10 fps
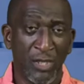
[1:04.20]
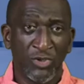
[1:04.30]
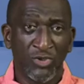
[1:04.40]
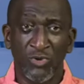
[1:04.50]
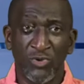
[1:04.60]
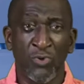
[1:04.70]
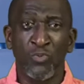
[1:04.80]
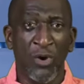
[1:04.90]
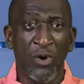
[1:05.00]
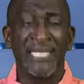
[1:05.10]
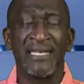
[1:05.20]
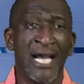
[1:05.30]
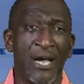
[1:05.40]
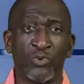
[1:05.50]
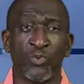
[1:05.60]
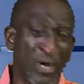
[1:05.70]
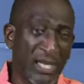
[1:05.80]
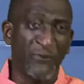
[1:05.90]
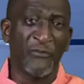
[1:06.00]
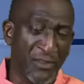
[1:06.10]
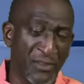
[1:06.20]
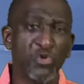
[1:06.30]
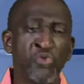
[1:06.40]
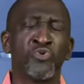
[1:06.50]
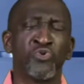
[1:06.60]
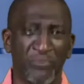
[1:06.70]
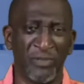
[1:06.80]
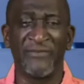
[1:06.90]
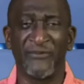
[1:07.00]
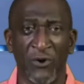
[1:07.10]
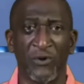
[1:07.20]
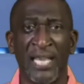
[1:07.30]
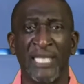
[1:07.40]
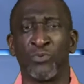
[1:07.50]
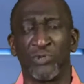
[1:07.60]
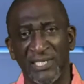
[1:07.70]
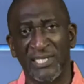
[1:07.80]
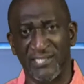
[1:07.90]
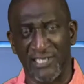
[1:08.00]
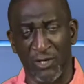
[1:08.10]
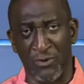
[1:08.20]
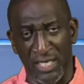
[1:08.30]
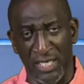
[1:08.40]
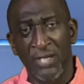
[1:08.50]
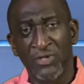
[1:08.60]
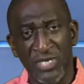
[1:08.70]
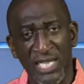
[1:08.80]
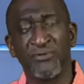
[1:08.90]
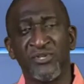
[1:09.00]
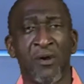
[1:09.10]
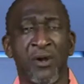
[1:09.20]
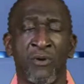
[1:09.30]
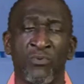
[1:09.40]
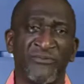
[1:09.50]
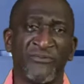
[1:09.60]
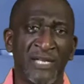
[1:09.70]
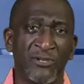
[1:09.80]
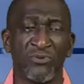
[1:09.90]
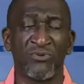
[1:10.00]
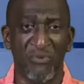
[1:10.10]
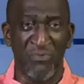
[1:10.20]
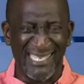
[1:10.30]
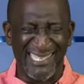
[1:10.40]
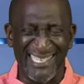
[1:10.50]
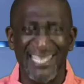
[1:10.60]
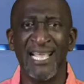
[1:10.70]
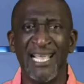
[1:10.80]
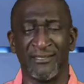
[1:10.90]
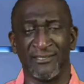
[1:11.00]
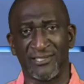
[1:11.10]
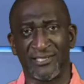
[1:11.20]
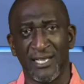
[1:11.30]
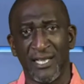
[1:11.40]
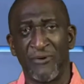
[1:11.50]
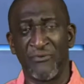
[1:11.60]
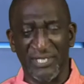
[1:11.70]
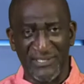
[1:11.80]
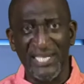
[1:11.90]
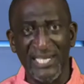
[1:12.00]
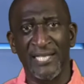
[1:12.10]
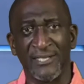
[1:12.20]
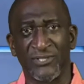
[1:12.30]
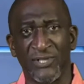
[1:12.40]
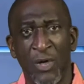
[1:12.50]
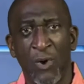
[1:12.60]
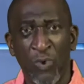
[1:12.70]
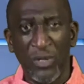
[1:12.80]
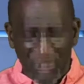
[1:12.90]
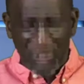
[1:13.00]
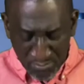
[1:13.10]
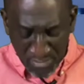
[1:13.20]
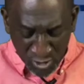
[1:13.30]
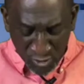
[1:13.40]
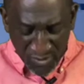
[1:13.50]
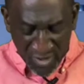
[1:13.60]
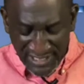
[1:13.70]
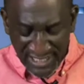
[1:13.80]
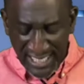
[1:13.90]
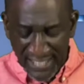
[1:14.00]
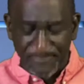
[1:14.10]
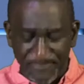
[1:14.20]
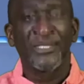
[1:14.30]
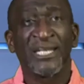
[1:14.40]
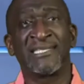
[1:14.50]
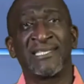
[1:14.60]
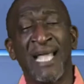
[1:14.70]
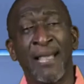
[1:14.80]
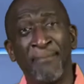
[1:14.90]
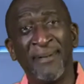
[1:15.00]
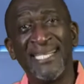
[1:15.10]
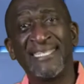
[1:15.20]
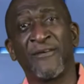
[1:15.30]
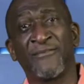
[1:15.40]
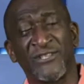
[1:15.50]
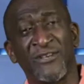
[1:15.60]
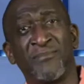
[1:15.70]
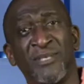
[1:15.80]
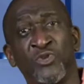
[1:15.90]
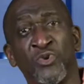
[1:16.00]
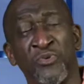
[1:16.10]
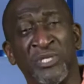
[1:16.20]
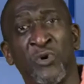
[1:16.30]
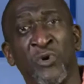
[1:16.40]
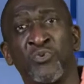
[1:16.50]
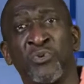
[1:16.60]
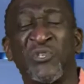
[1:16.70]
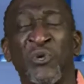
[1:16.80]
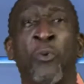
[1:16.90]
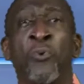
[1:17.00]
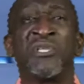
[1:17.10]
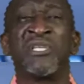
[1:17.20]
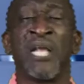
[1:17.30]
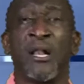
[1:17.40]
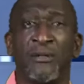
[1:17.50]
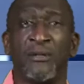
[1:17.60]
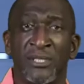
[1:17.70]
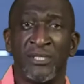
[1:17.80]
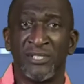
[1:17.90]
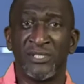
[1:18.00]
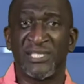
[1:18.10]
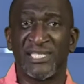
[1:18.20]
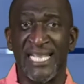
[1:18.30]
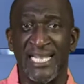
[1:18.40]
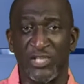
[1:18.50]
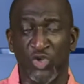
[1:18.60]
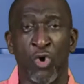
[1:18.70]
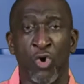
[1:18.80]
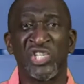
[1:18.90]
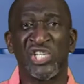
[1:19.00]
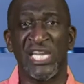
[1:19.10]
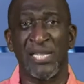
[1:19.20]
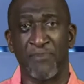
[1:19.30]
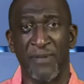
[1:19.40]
So don't walk in doubt, walk in faith. Choose to believe God and you will see His glory. Today I'm sharing on what I've titled Resilience. Resilience. What does it mean to be resilient? It is the ability of something to return to its original state or shape